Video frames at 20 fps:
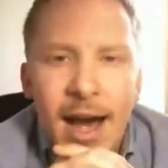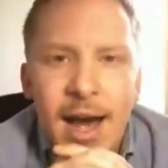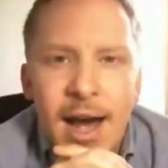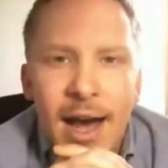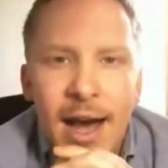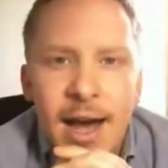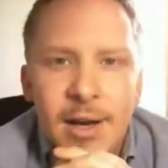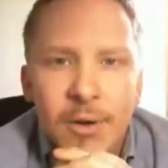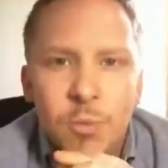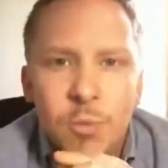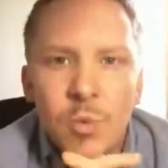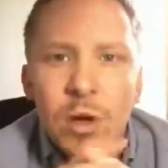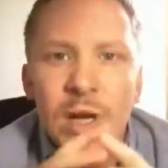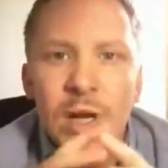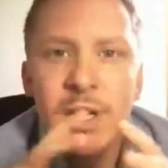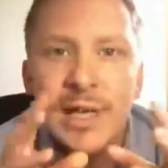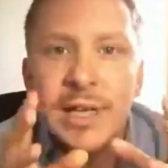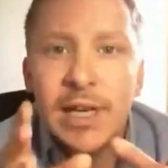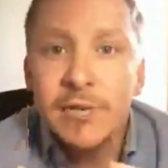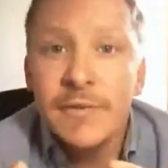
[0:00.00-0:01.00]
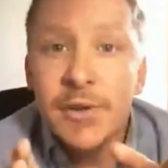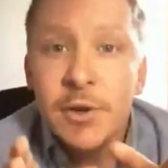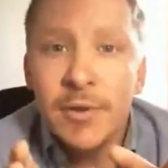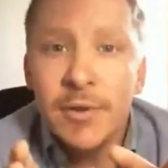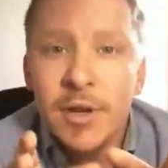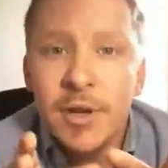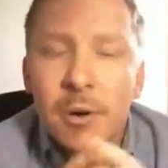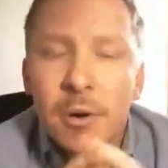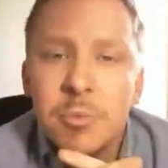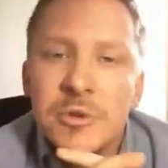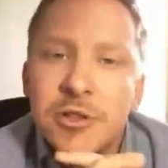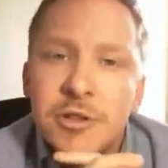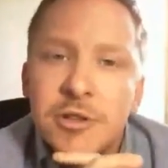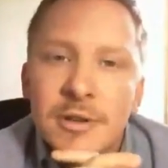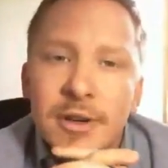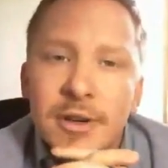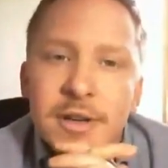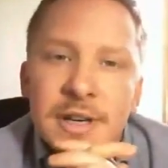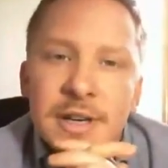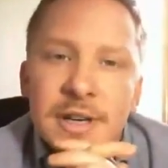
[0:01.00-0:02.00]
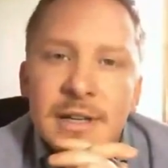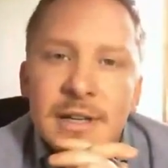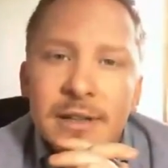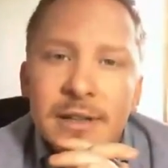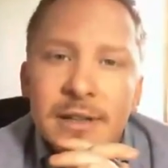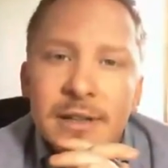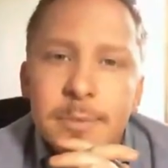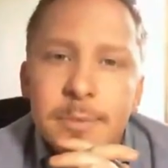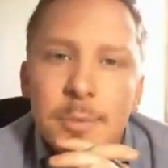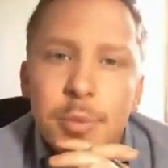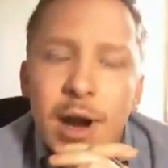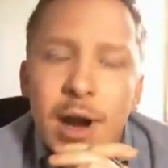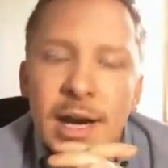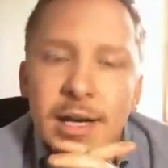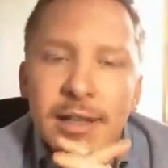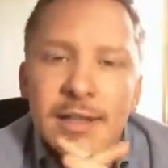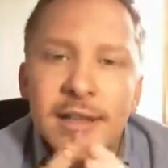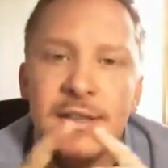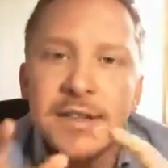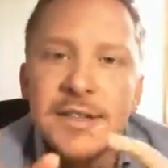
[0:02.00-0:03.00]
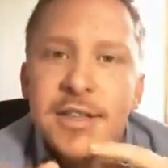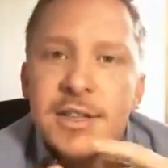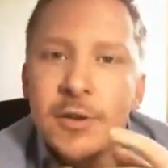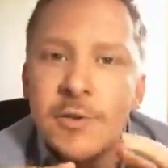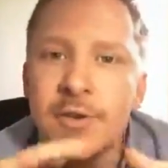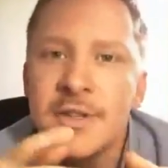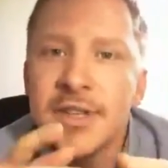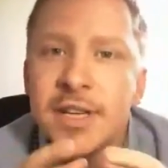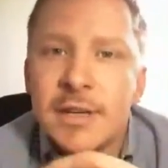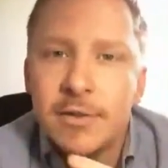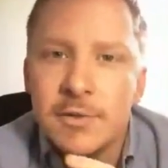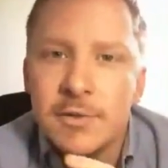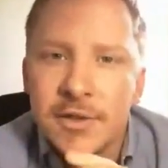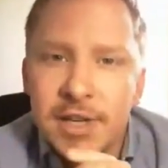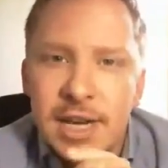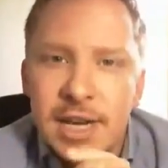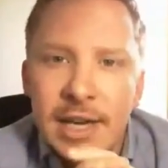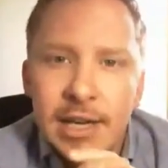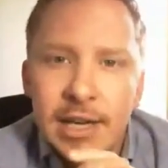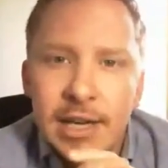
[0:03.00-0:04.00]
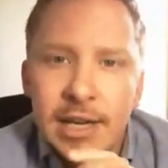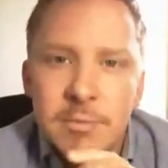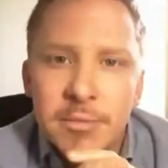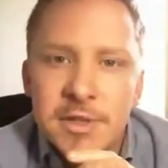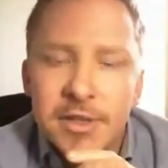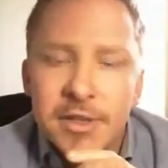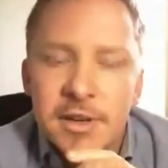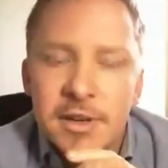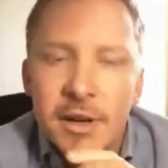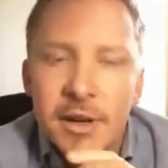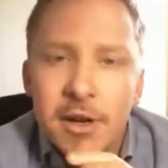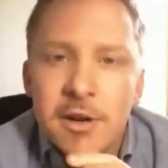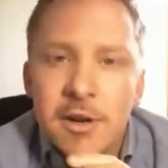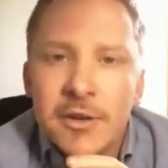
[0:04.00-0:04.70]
And we'll give you the opportunity to practice using those idioms.